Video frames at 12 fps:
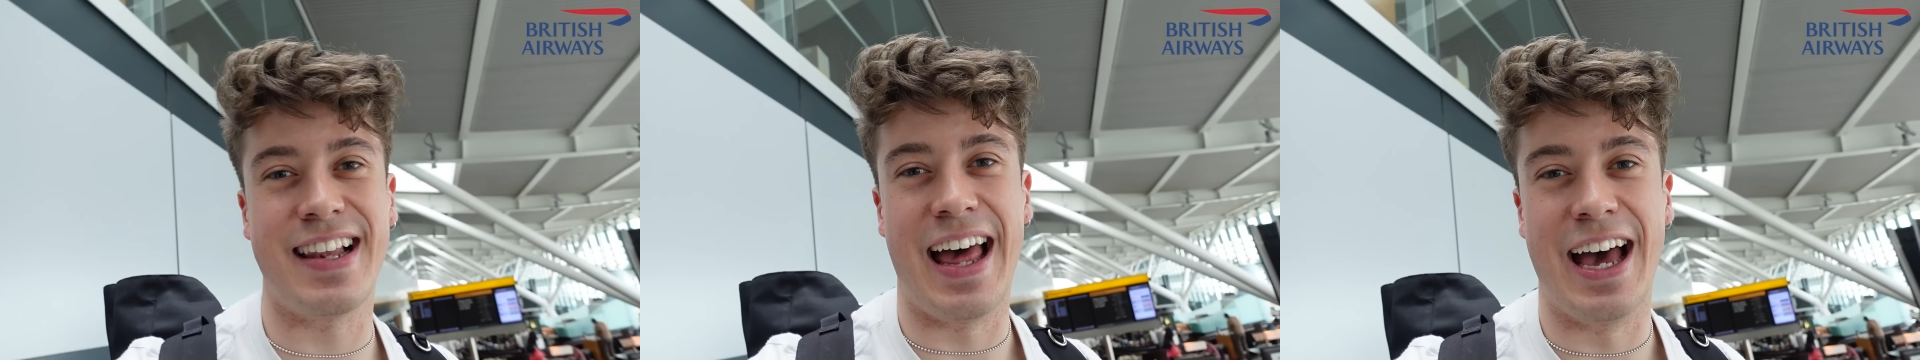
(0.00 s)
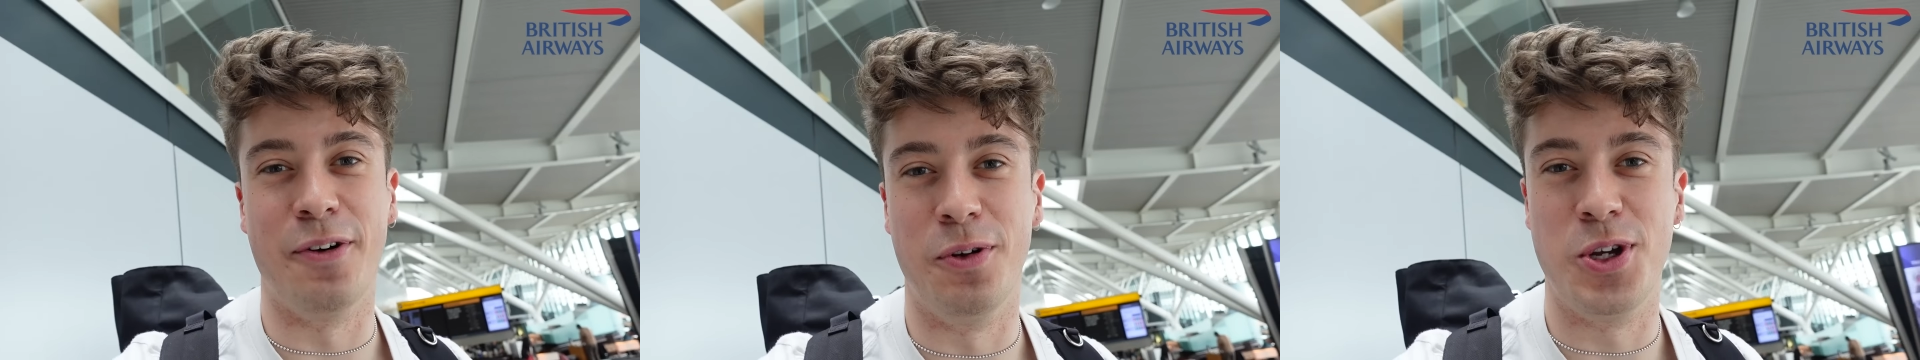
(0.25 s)

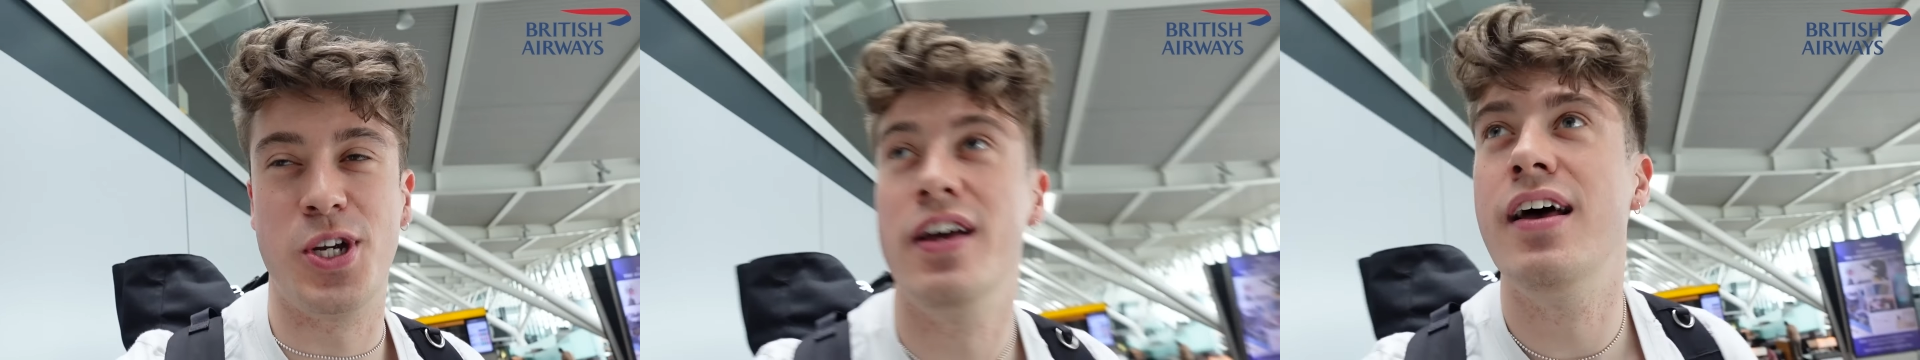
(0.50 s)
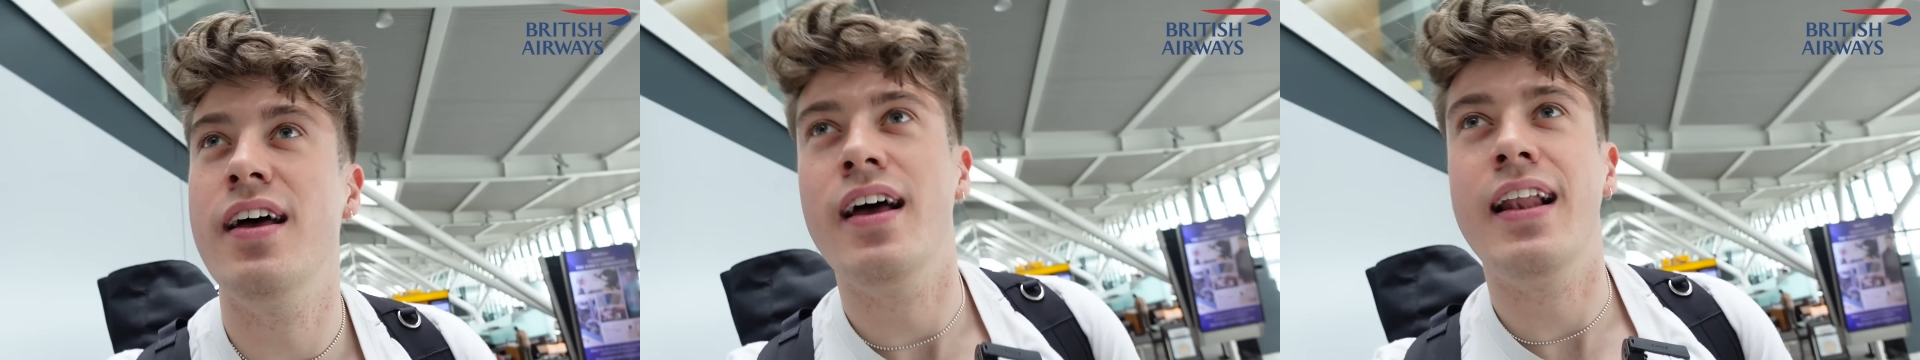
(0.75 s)
Lounge.
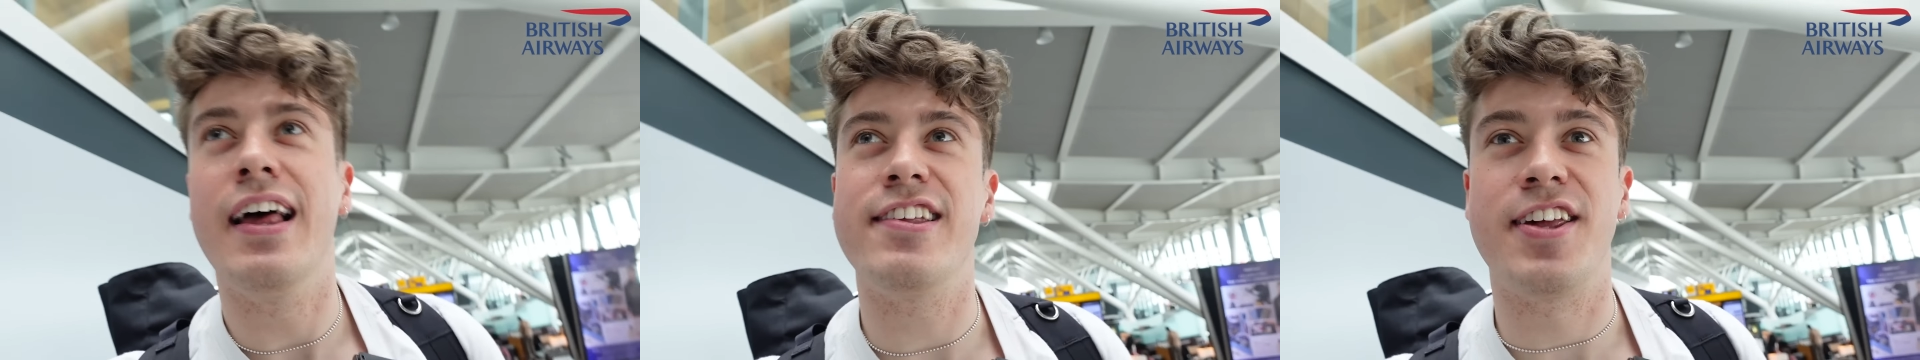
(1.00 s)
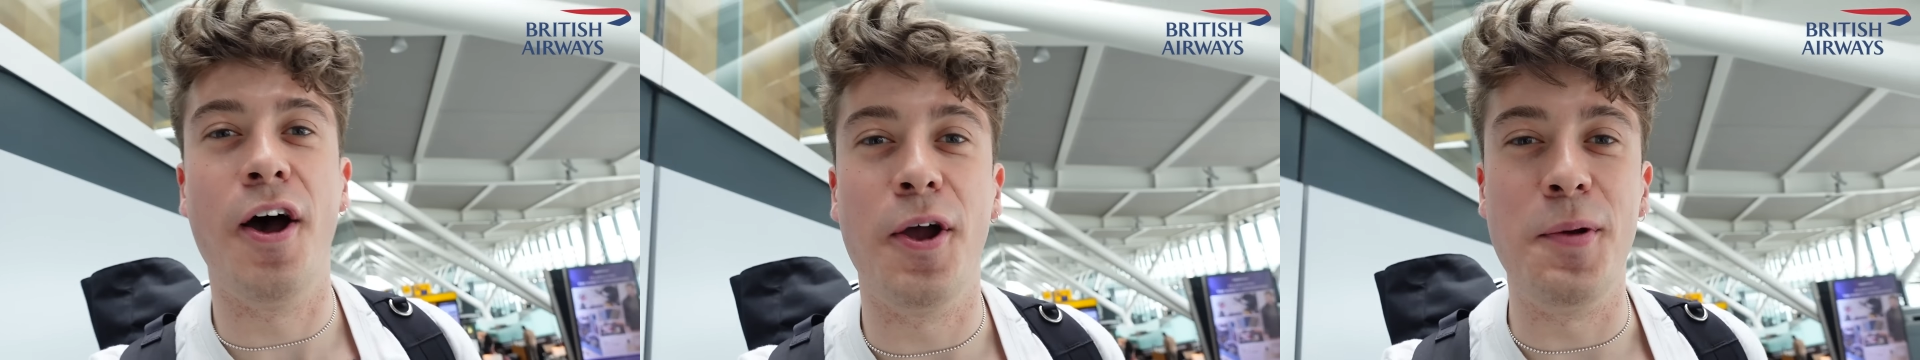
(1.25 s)

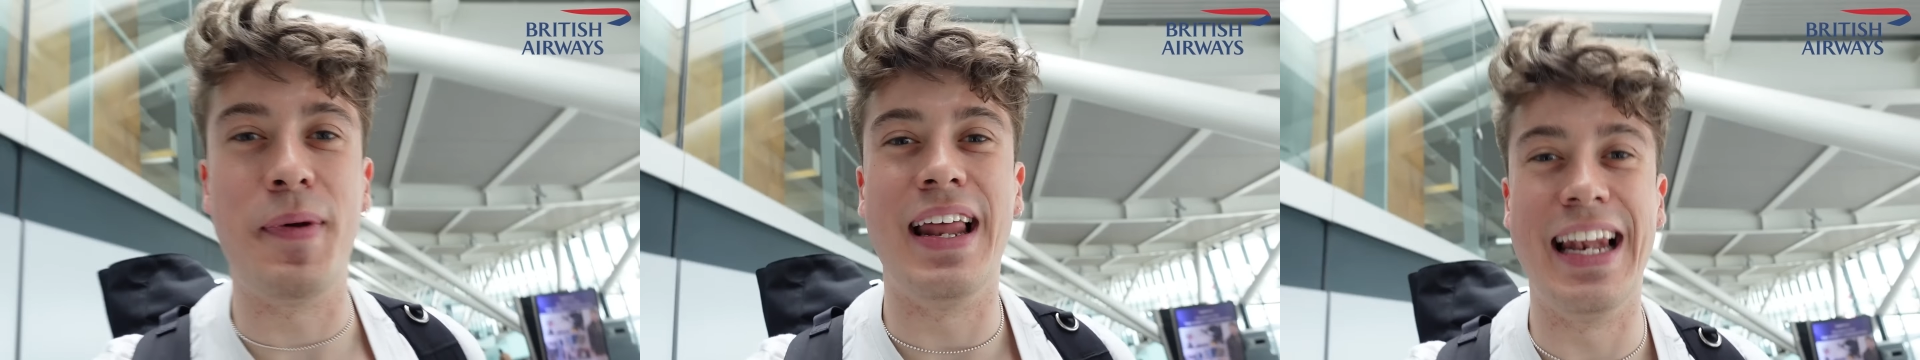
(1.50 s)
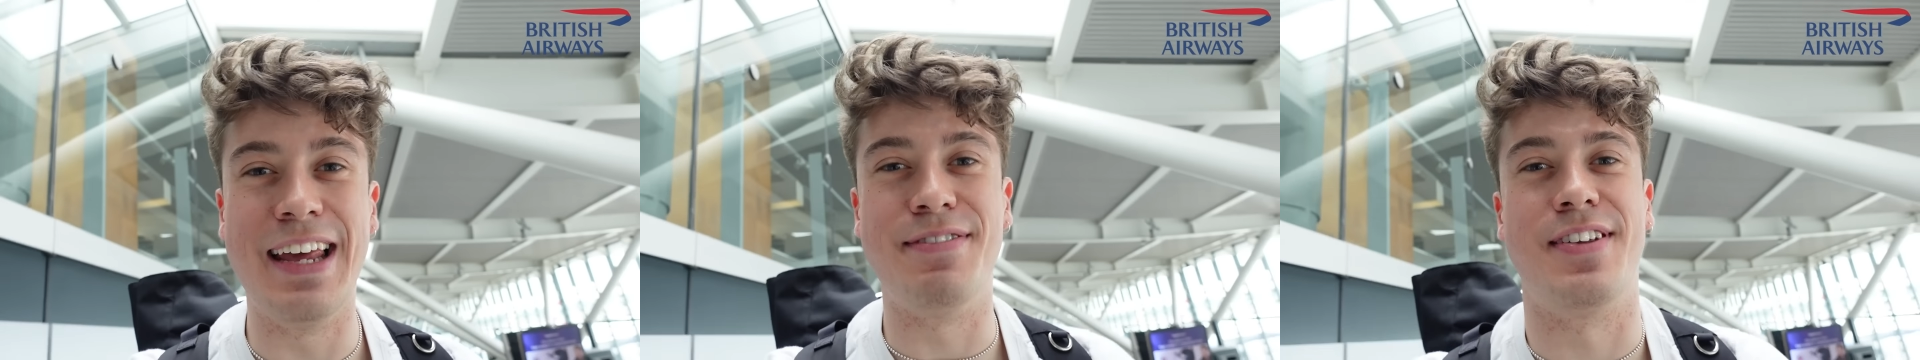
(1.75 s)
Let's hope
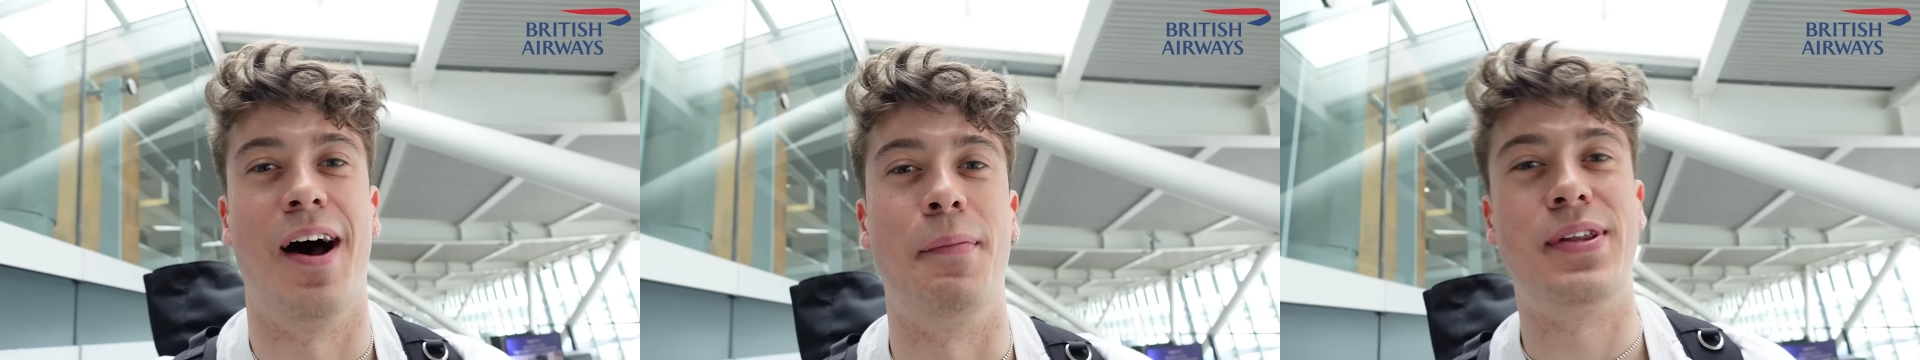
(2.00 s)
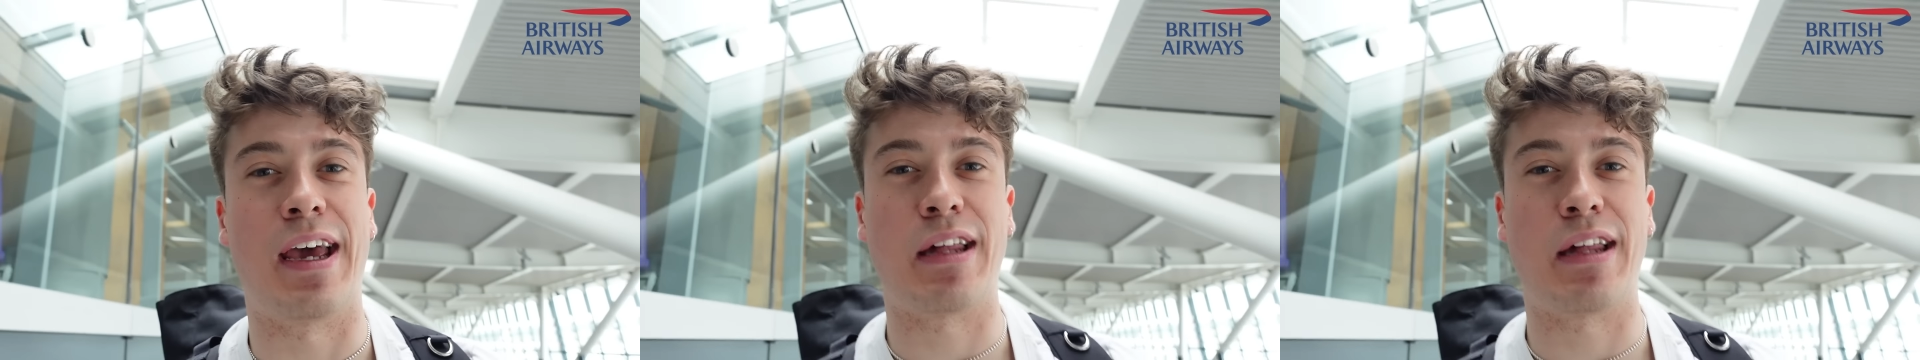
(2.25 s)
it lives up to